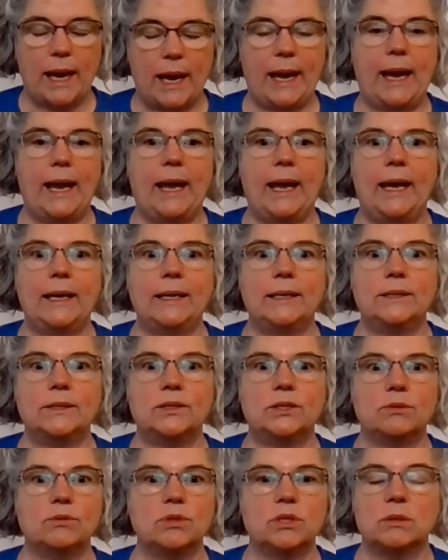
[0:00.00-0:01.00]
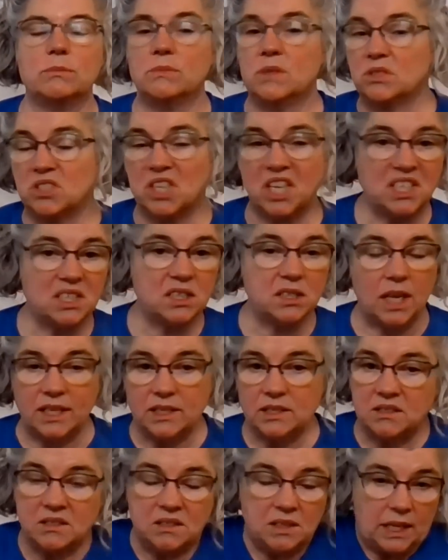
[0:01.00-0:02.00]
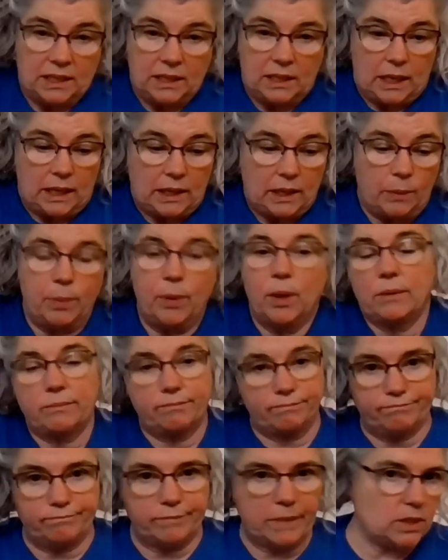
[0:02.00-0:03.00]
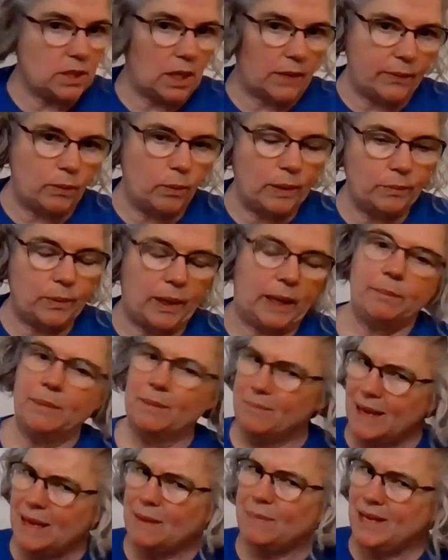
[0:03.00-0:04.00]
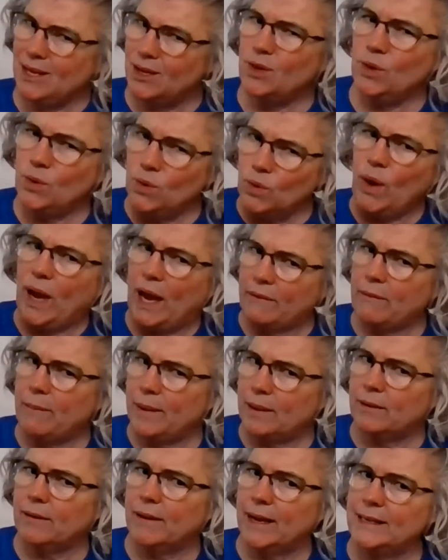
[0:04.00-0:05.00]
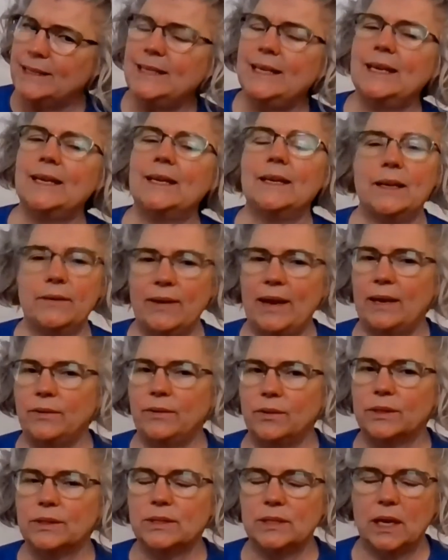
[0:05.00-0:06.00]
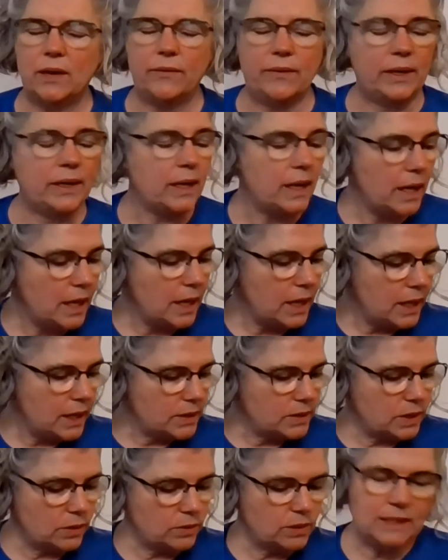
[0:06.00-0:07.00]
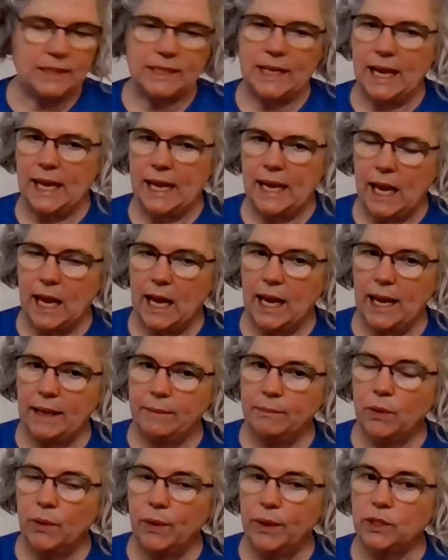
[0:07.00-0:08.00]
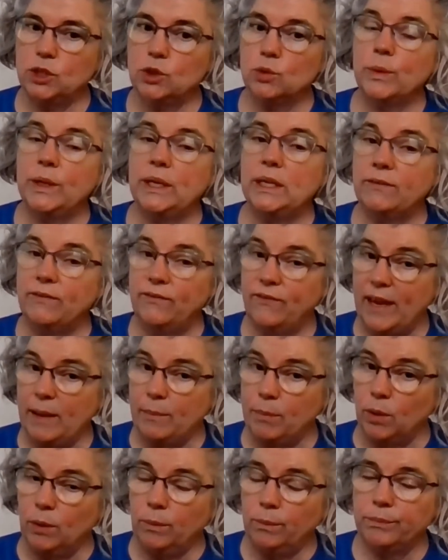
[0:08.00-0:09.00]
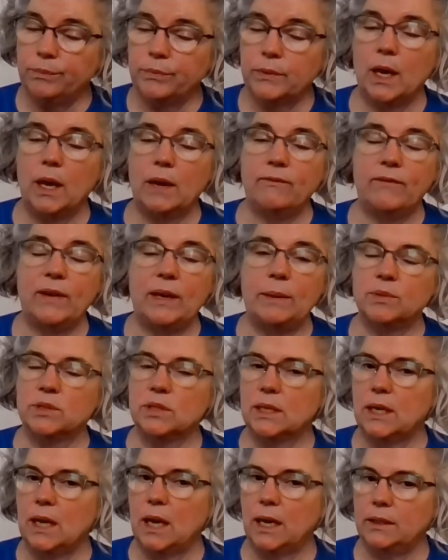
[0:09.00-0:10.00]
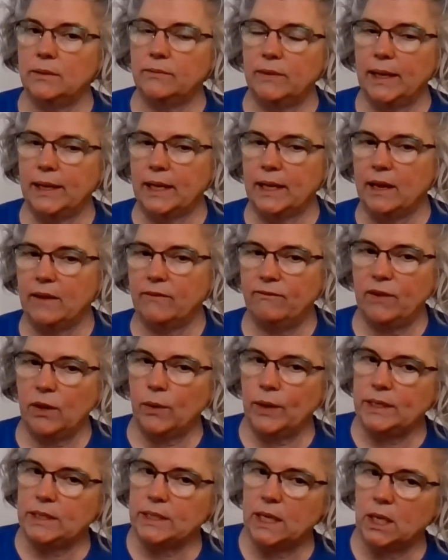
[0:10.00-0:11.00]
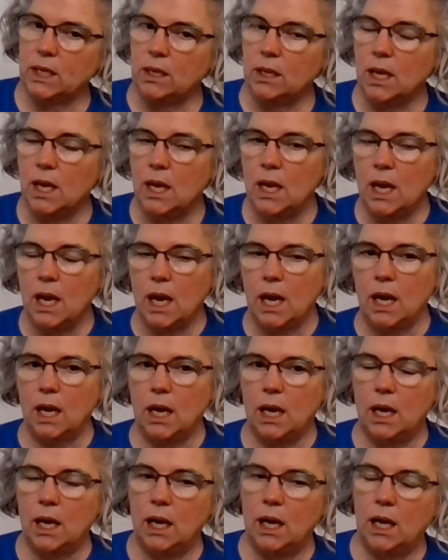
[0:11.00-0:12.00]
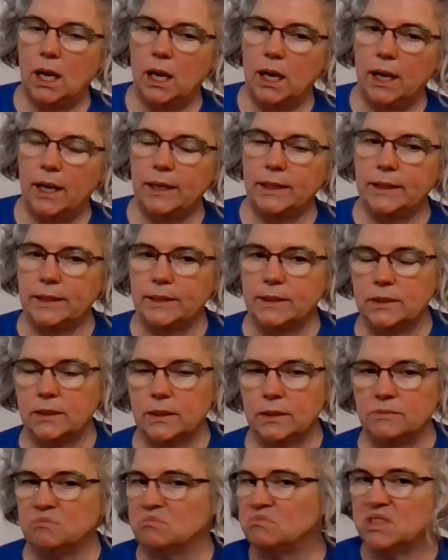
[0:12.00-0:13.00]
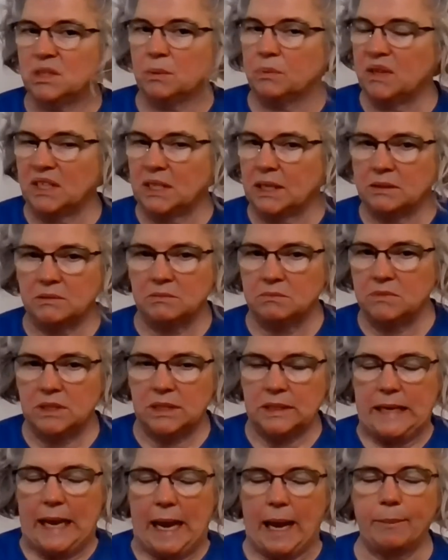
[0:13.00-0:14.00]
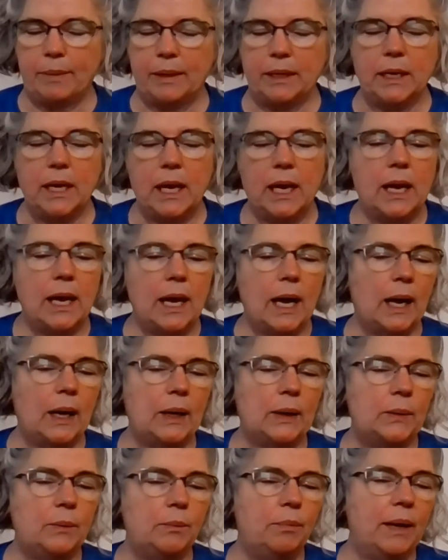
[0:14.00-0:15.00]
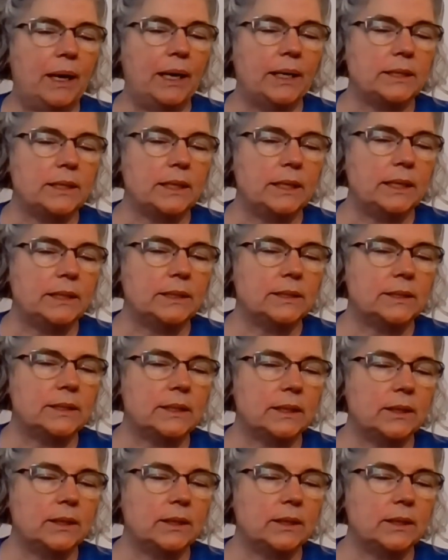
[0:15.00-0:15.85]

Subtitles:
And so there's like a lot in the book, they solve it one way, but maybe you have a better idea of how you could solve it. So today I'm going to read a fable. Fable's kind of like a fairy tale. It's something that didn't happen, but it